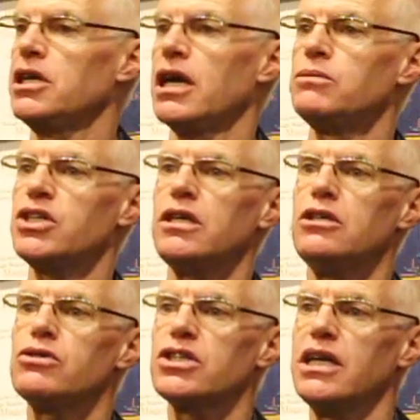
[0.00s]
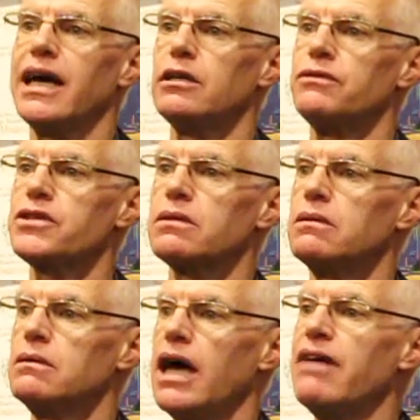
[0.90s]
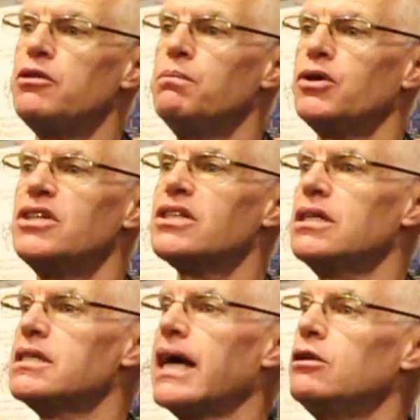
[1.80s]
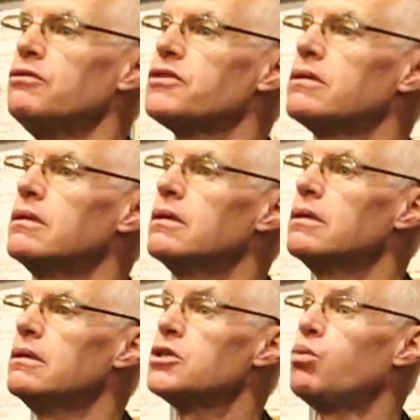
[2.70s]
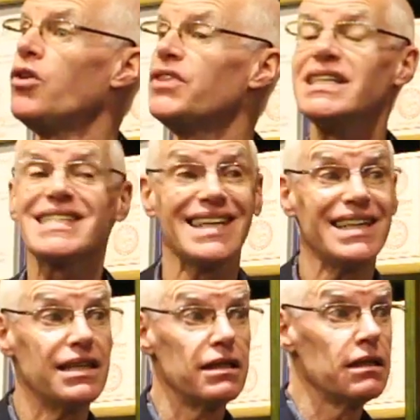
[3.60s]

DMT, you see elves. Everybody sees elves. It's what they see.